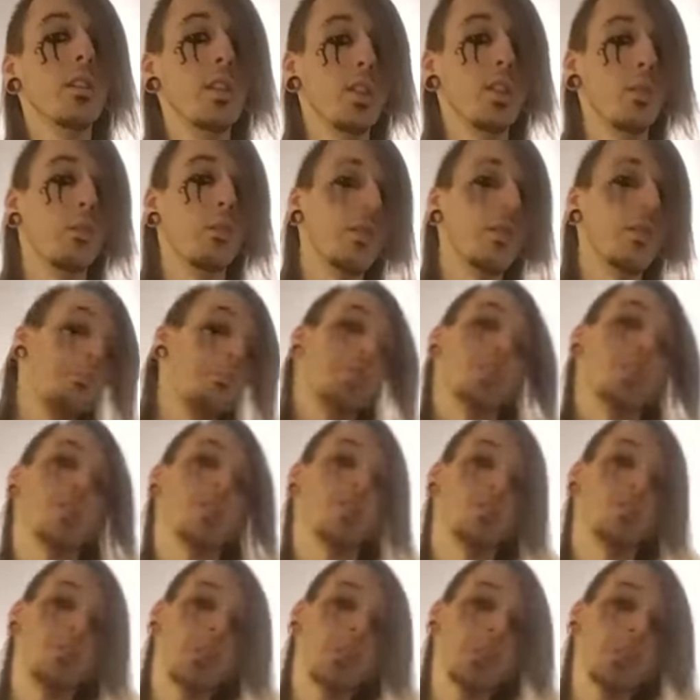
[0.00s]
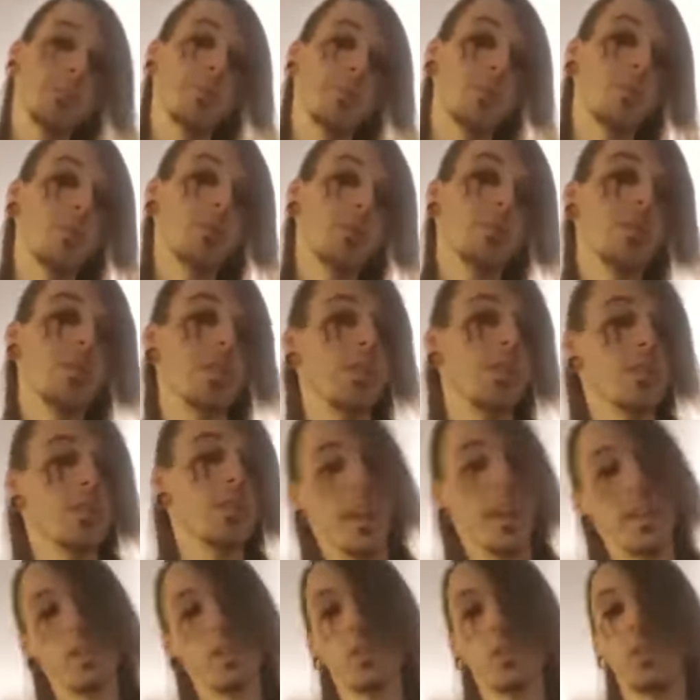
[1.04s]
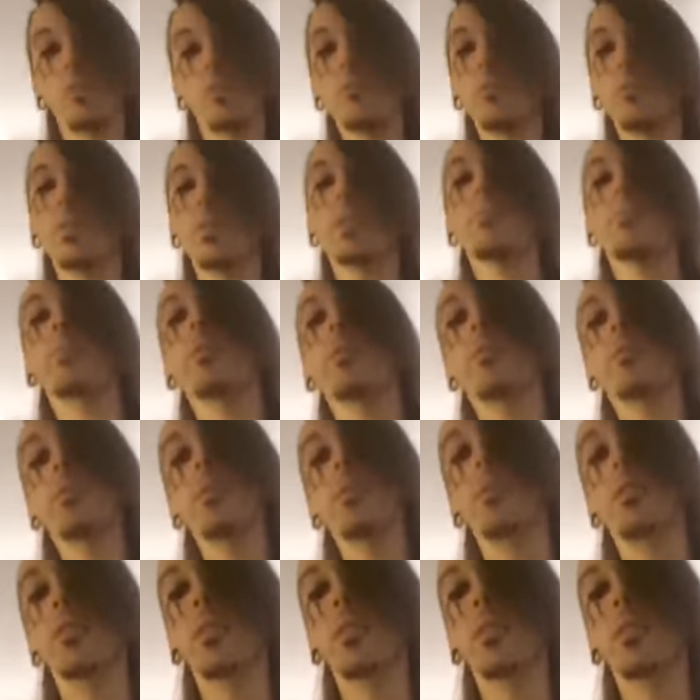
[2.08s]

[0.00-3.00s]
You want to pierce people, tattoo people,